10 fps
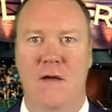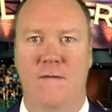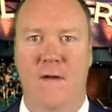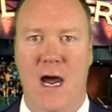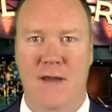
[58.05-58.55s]

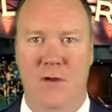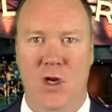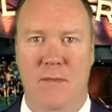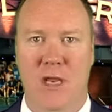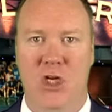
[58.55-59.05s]

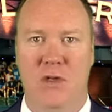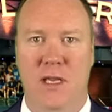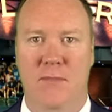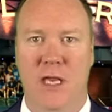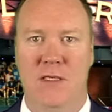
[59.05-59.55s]
5-unit Major
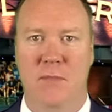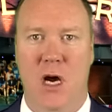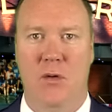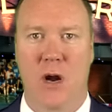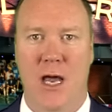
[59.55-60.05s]
League
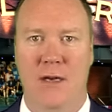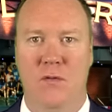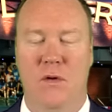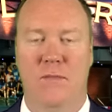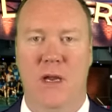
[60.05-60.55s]
Baseball run
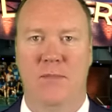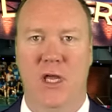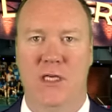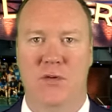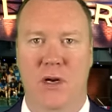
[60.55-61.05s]
with my
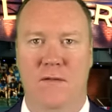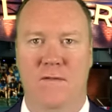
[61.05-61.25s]
plays rated